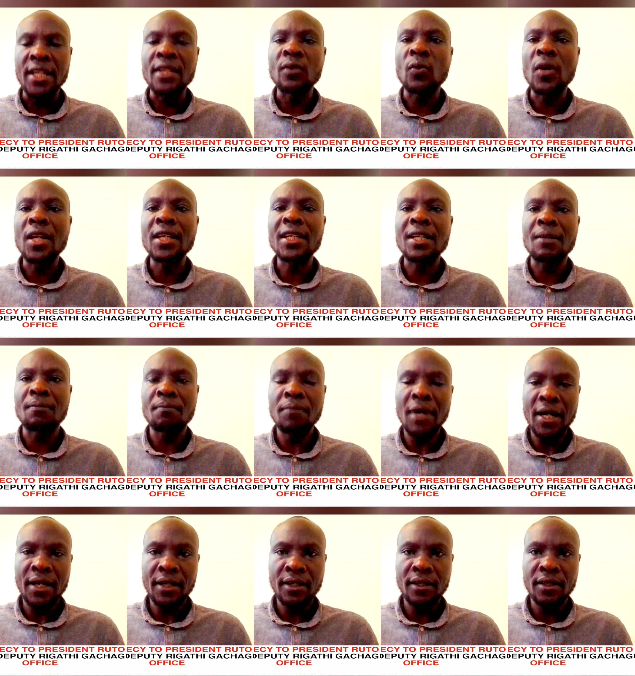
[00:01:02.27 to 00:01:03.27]
and welcome
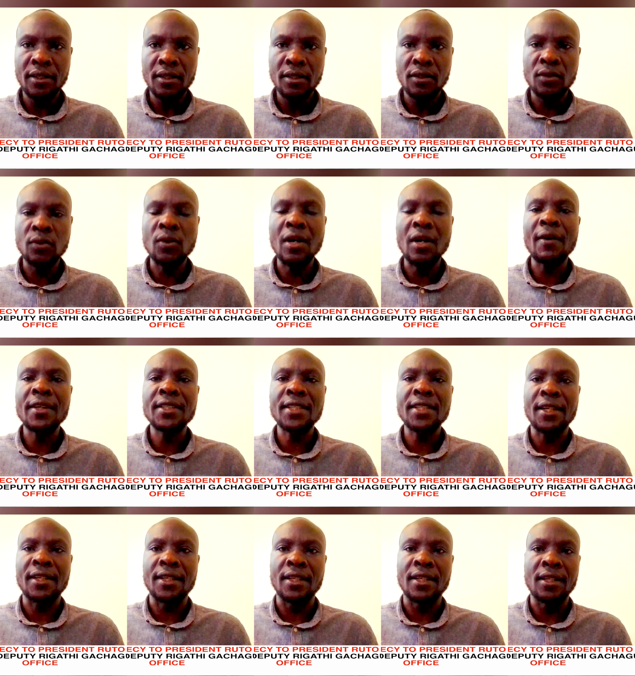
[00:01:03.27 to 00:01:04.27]
back to our
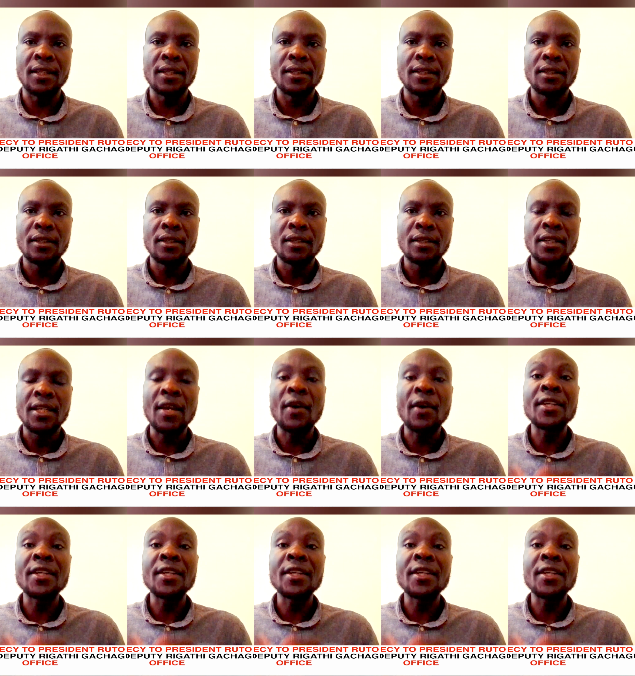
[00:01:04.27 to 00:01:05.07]
channel. Now